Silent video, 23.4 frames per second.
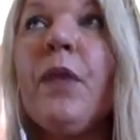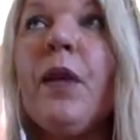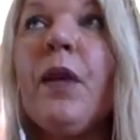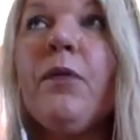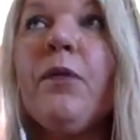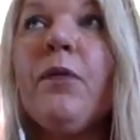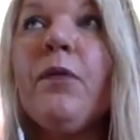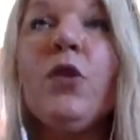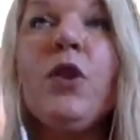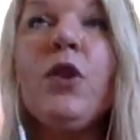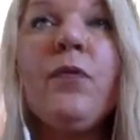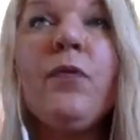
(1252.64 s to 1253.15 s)

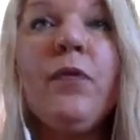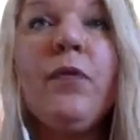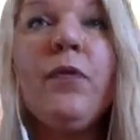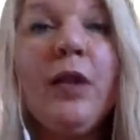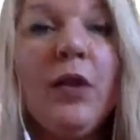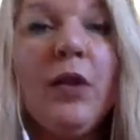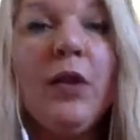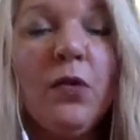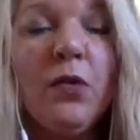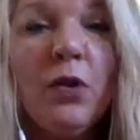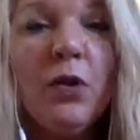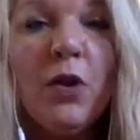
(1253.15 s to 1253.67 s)
what we
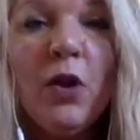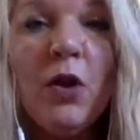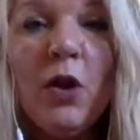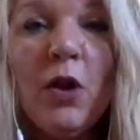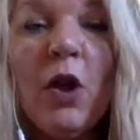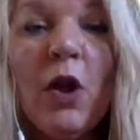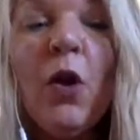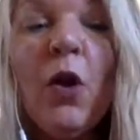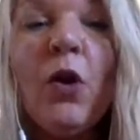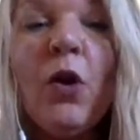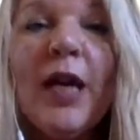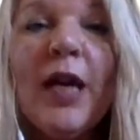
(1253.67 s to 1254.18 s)

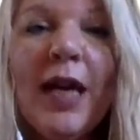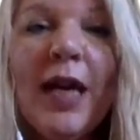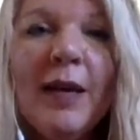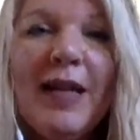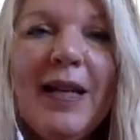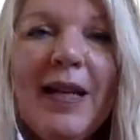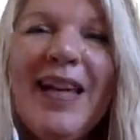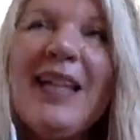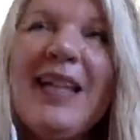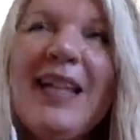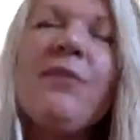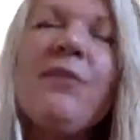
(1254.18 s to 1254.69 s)
longing,
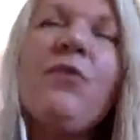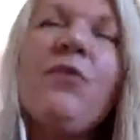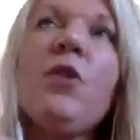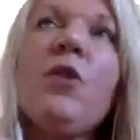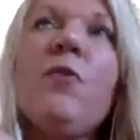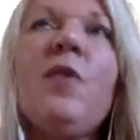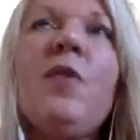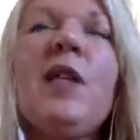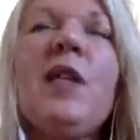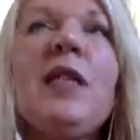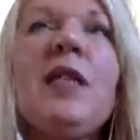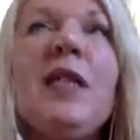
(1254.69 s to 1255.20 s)
like what
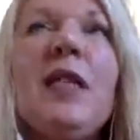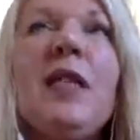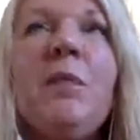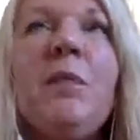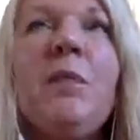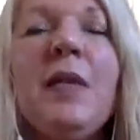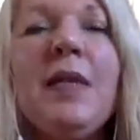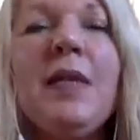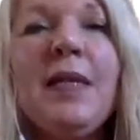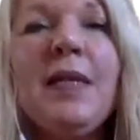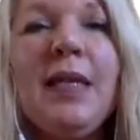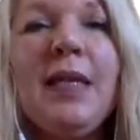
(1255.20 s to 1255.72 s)
we deep
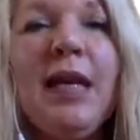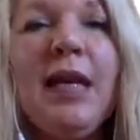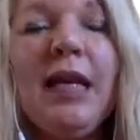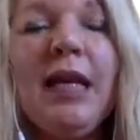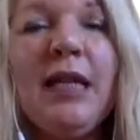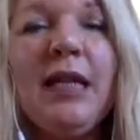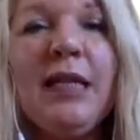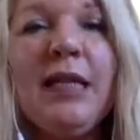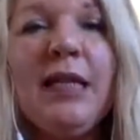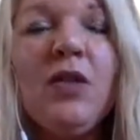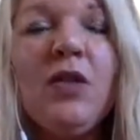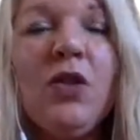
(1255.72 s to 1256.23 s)

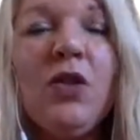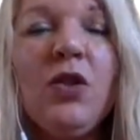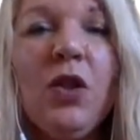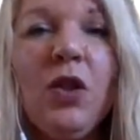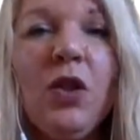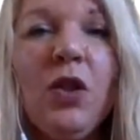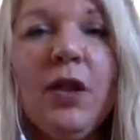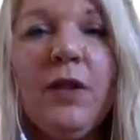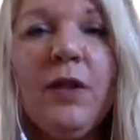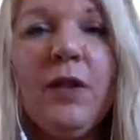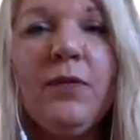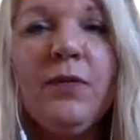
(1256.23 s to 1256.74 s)
inside is
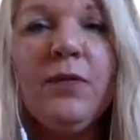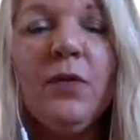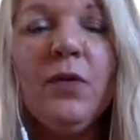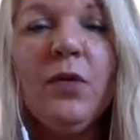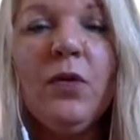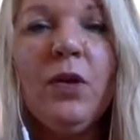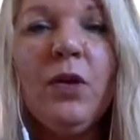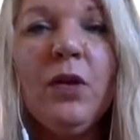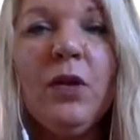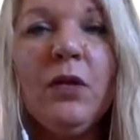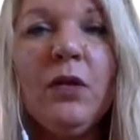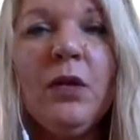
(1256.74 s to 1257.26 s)
yearning
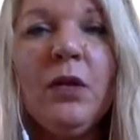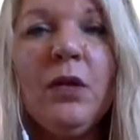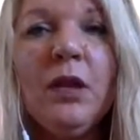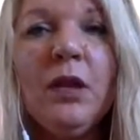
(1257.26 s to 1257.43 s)
for,